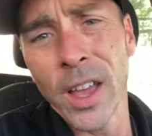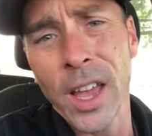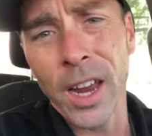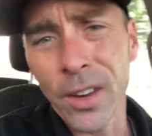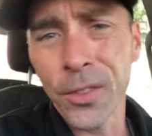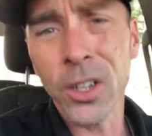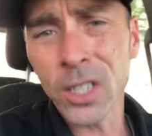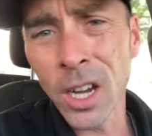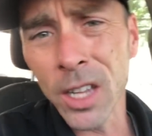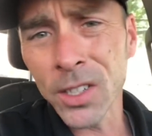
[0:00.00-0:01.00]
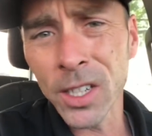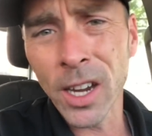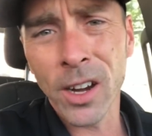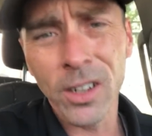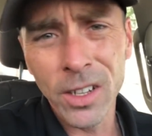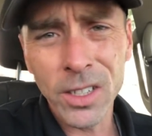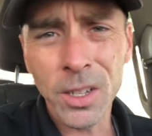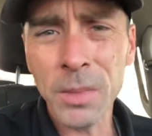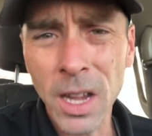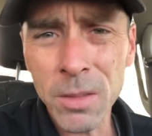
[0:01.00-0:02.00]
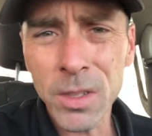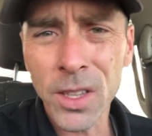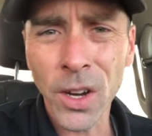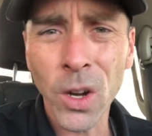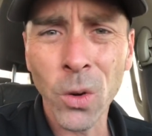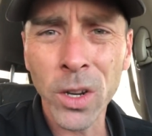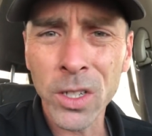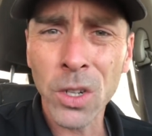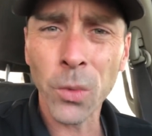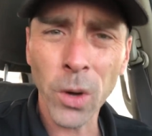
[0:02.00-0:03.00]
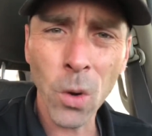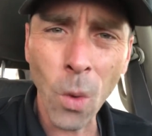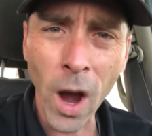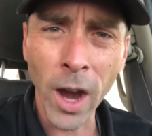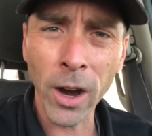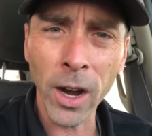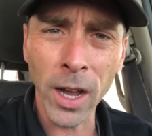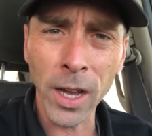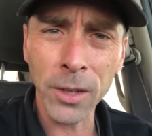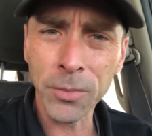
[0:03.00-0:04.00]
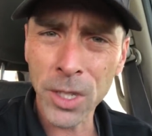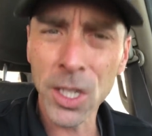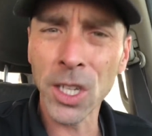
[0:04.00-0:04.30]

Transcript: And if there's a concierge, sometimes they're going to require uh, to see